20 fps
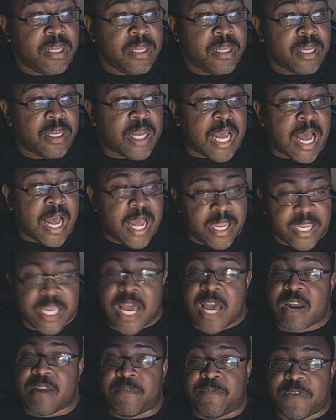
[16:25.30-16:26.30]
I
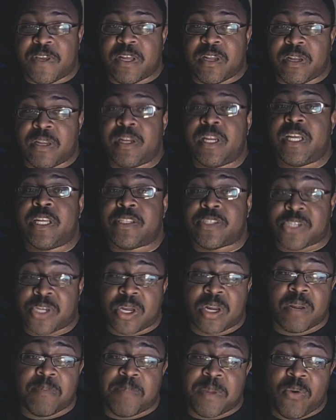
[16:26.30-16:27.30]
got a feeling it's
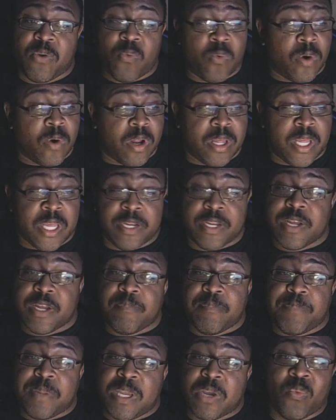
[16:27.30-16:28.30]
going to end up
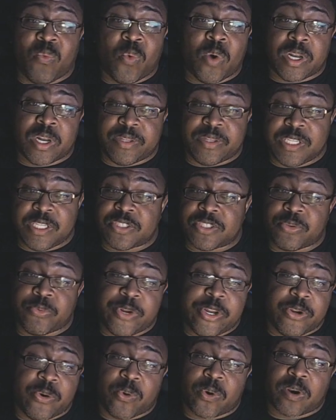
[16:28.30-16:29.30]
being one of these three
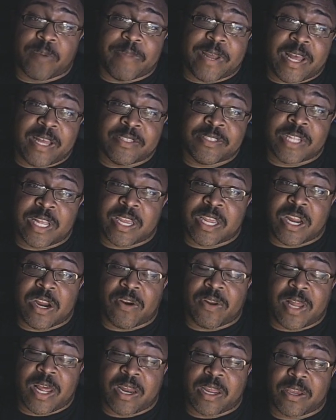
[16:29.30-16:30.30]
quarterbacks that
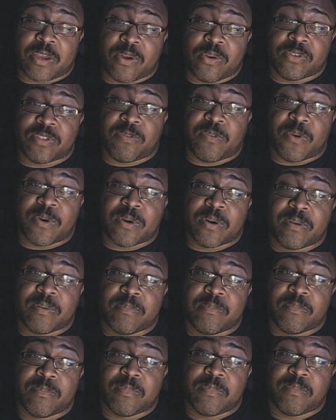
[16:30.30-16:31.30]
Carolina goes for
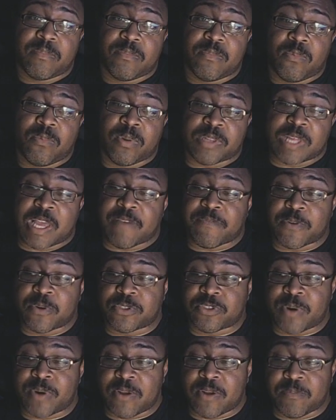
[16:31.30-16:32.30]
with that first
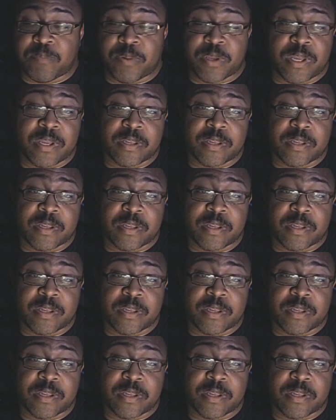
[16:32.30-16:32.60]
round pick.